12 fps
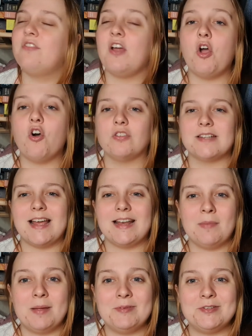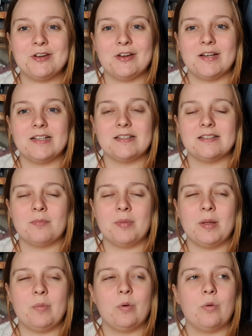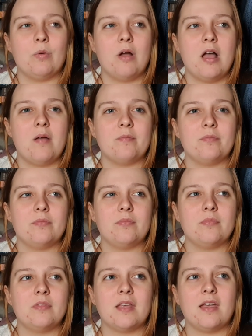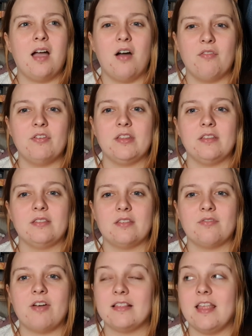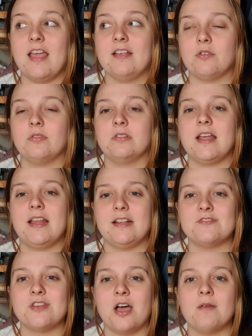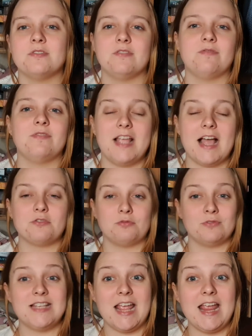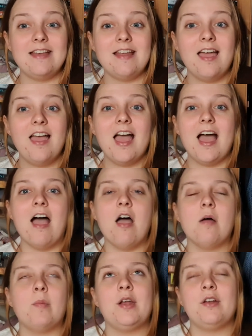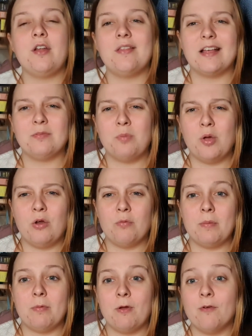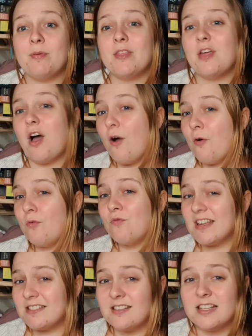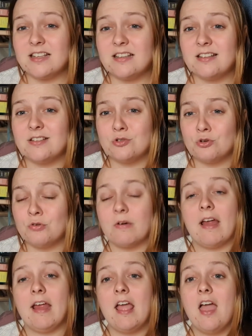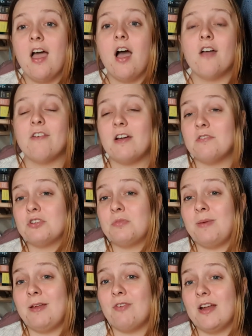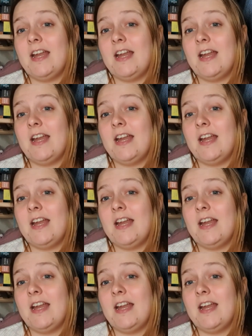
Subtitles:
odd, and it may be triggering to some people, other than the fact that it's odd in terms of the actual scene. And I know that's put a lot of people off, but the whole rest of the story I found to be really